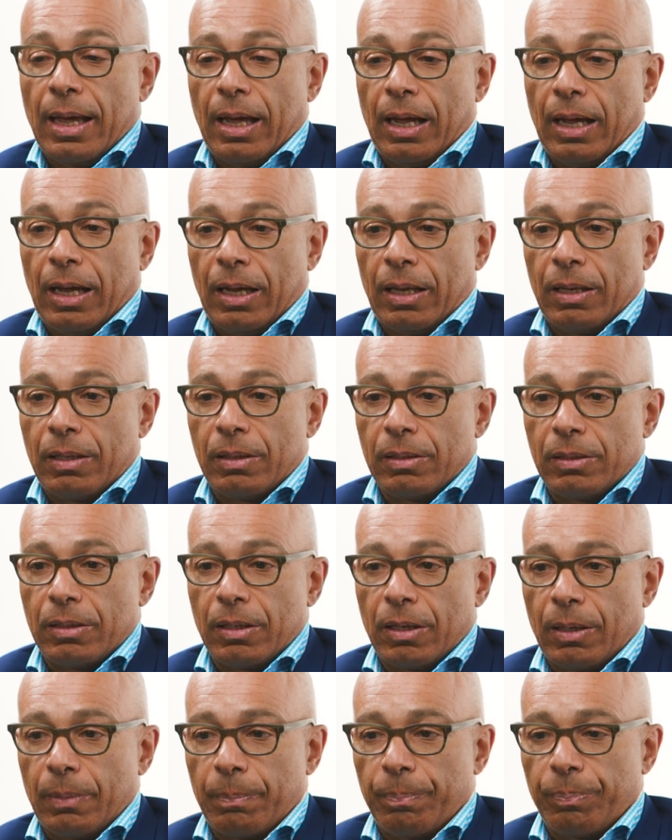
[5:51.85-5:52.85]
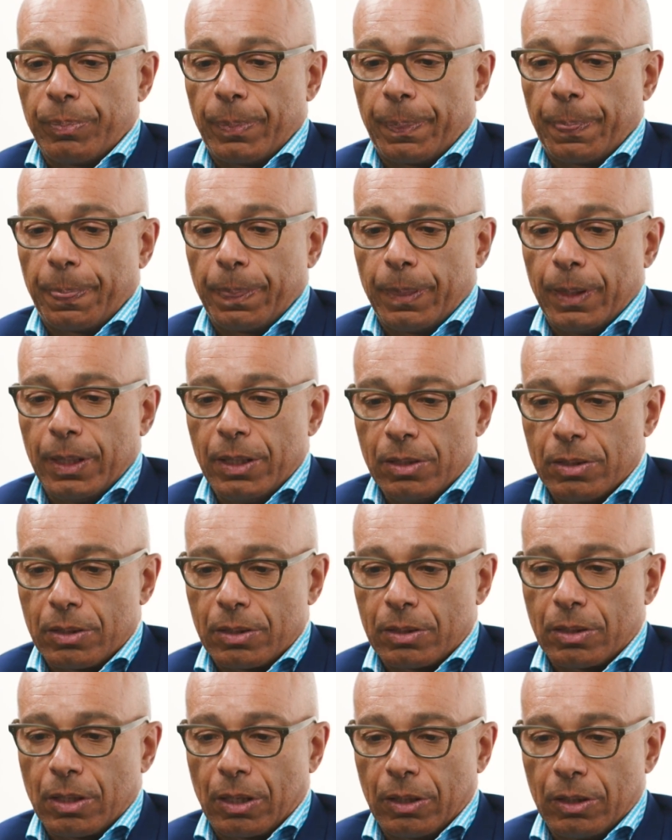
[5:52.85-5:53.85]
And these
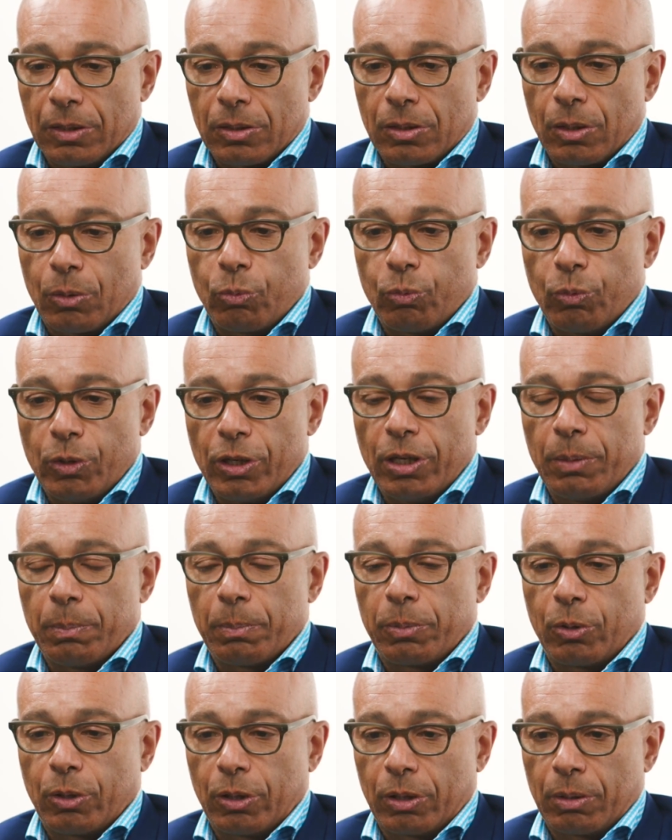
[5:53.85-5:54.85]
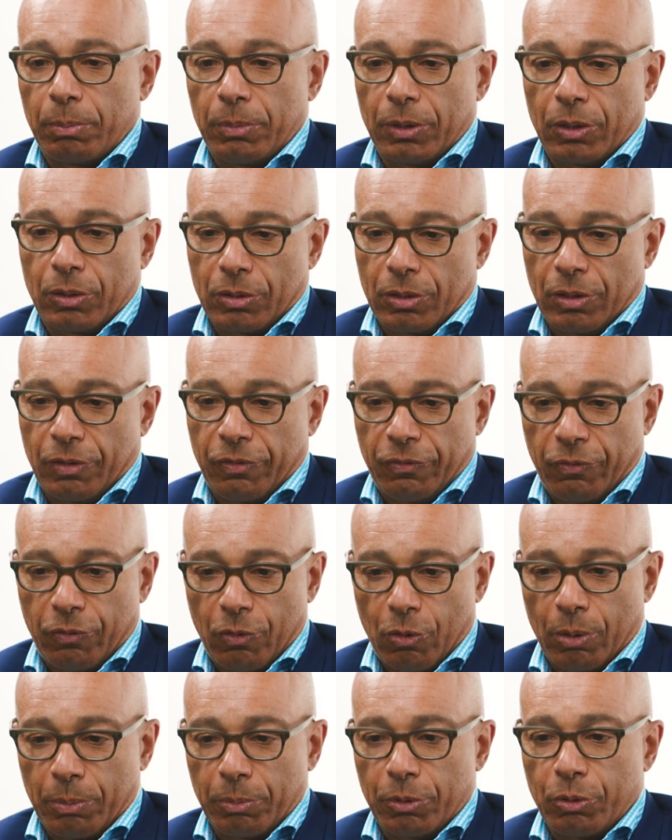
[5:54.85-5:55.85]
studies are really important because they
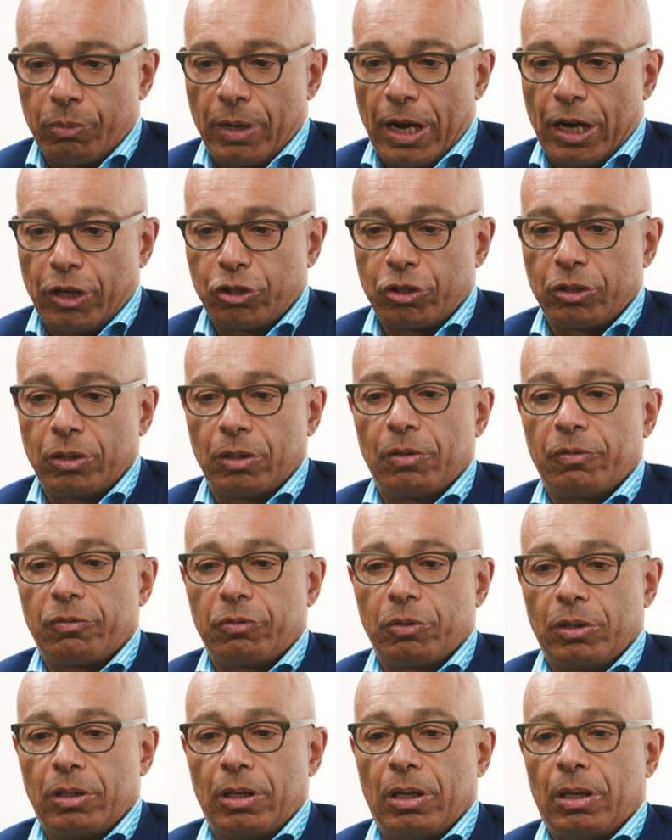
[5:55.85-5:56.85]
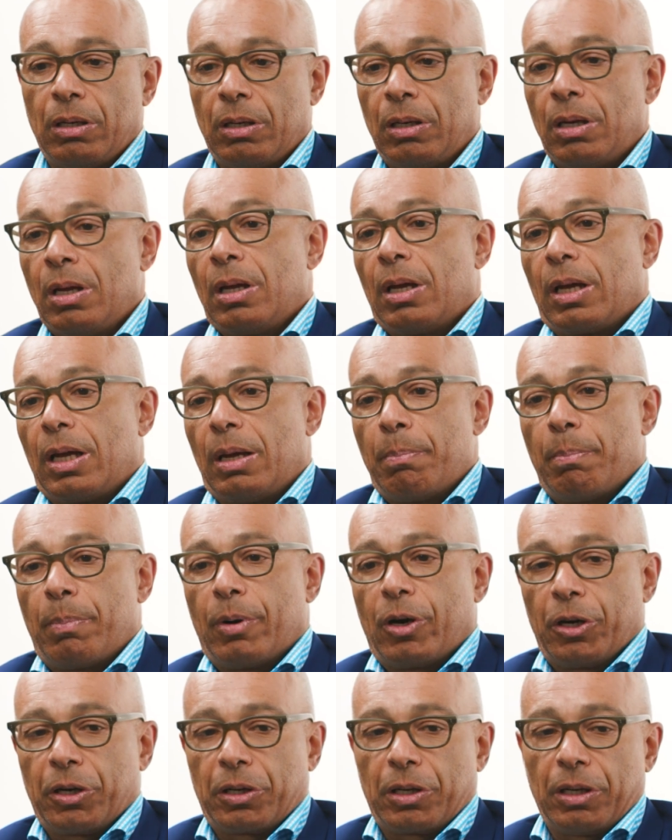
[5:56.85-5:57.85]
form the rationale for then
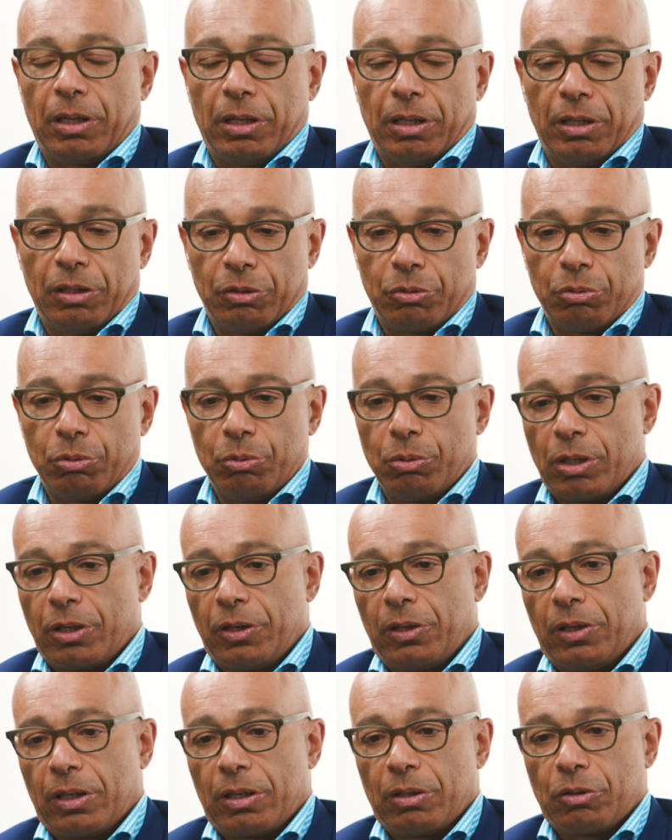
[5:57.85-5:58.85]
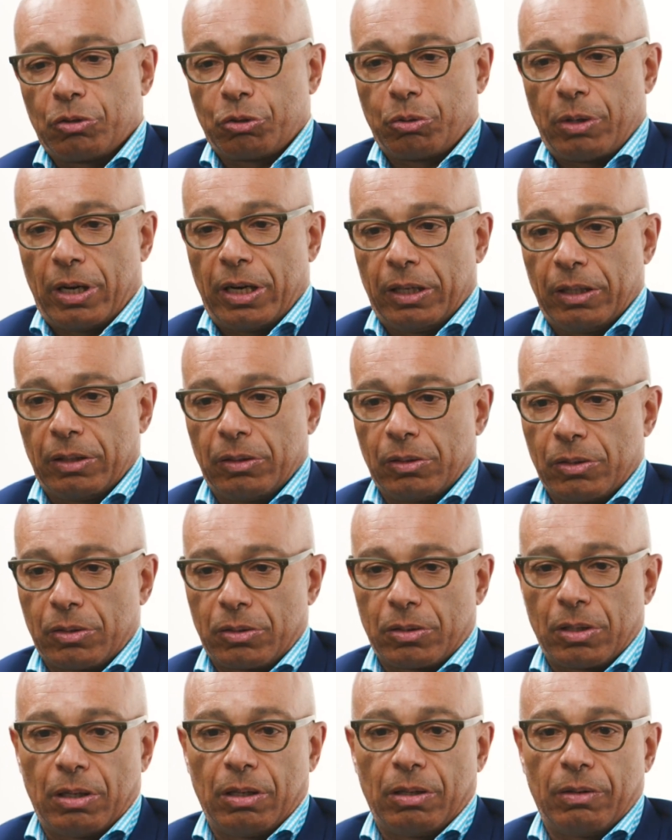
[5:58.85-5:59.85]
embarking into clinical
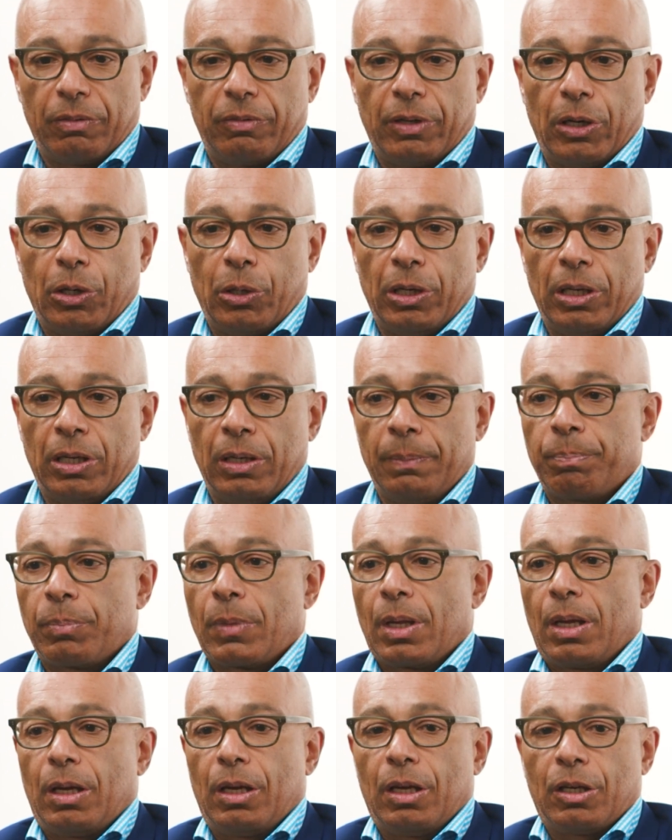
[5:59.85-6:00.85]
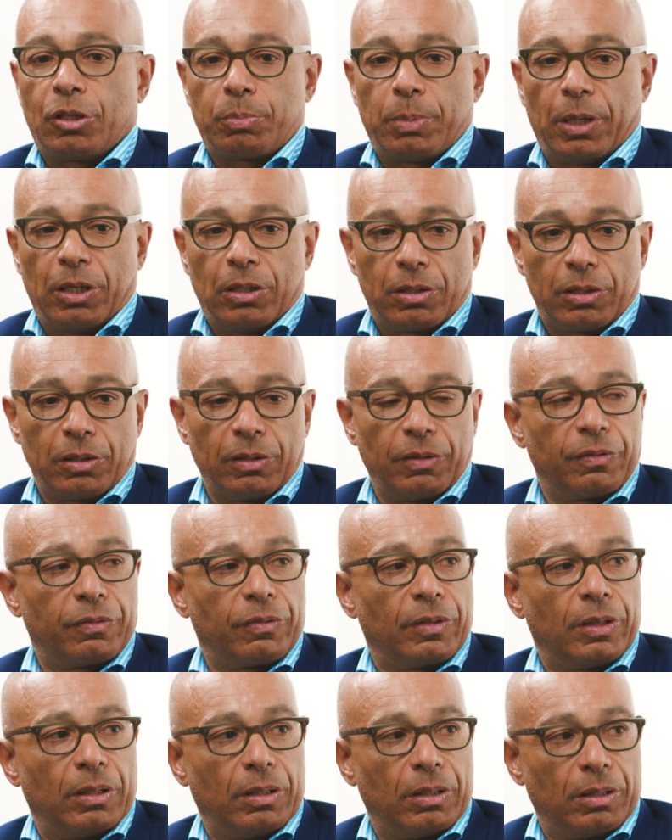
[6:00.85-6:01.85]
trials that are very
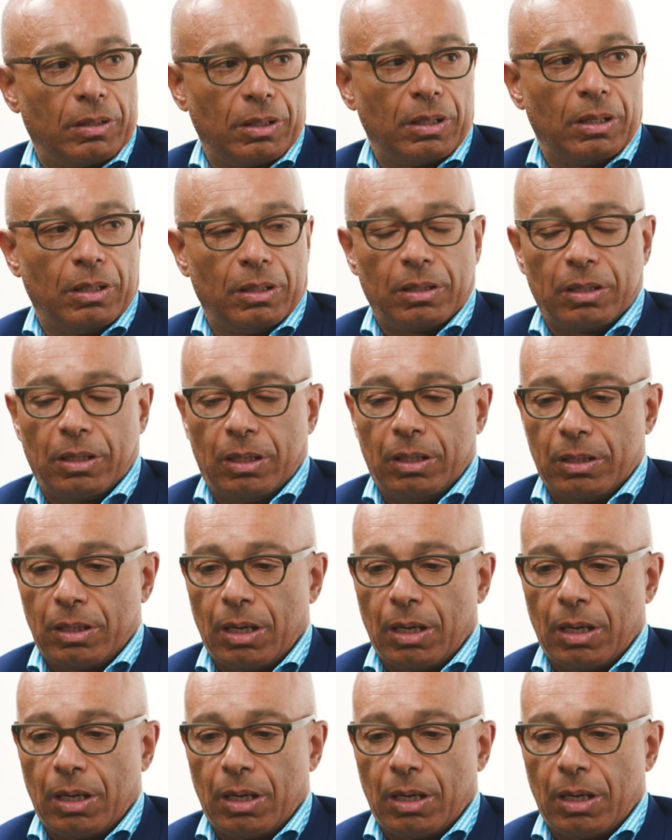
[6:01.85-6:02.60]
expensive and